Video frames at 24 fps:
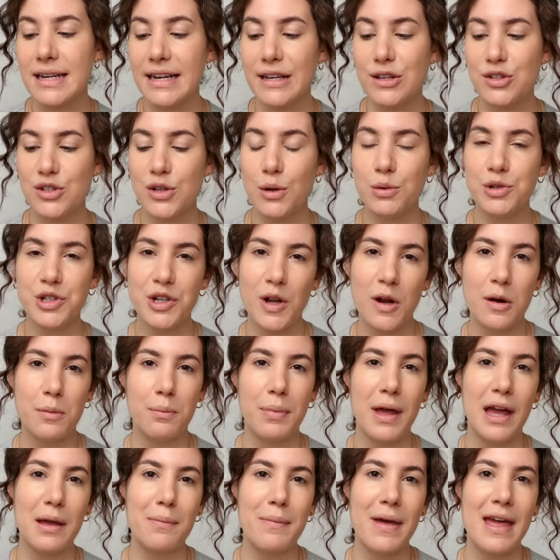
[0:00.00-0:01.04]
it is so sheer in
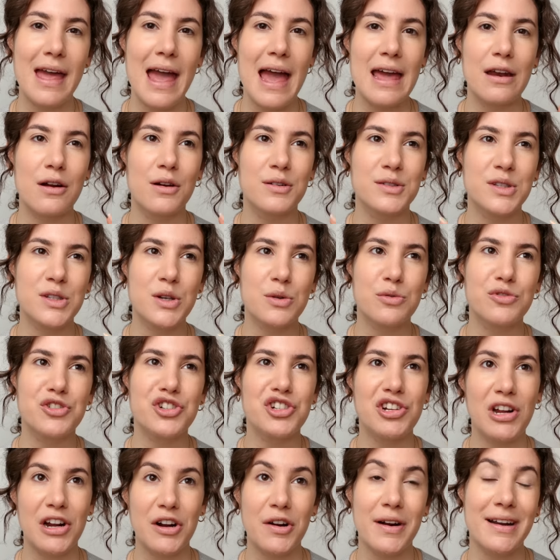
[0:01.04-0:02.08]
pigment and also
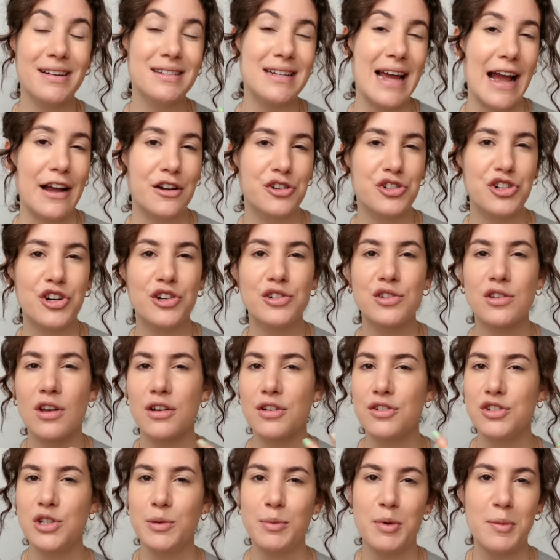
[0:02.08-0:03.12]
sheer in texture, it's not
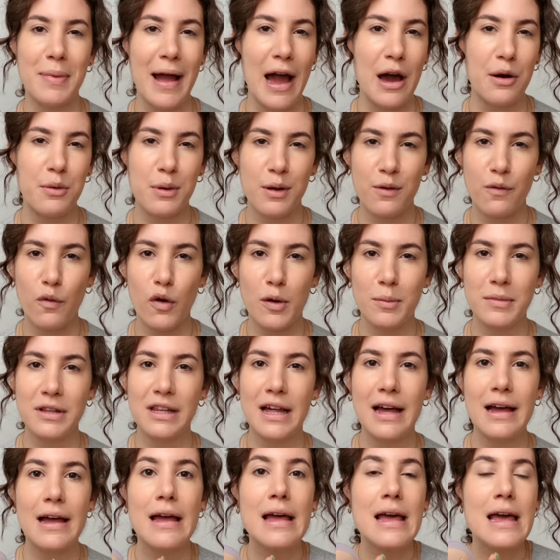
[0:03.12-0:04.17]
a super powdery
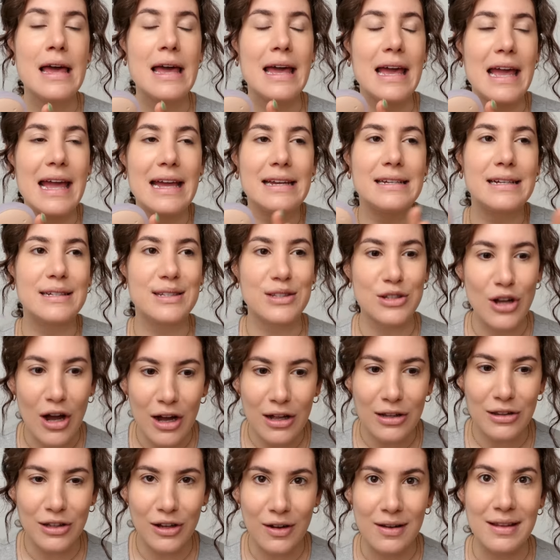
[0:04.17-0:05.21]
formula, it does
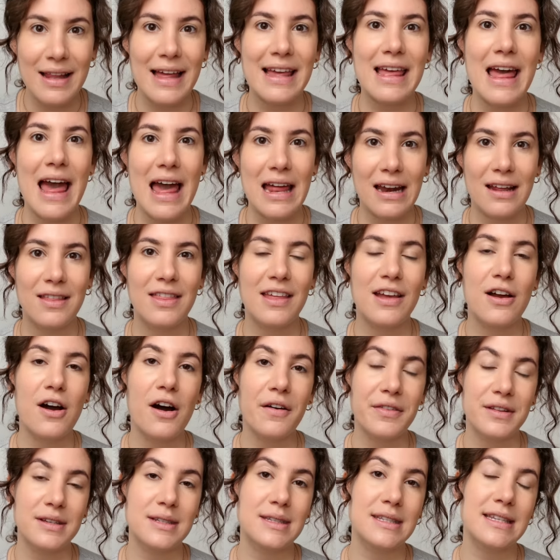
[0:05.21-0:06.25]
not look like anything
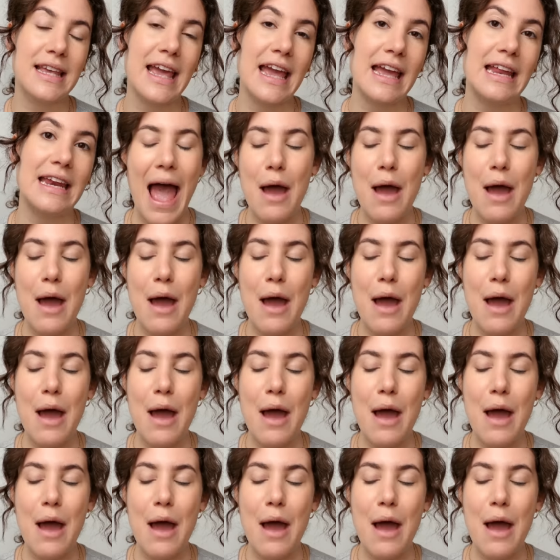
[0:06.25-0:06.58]
on the skin.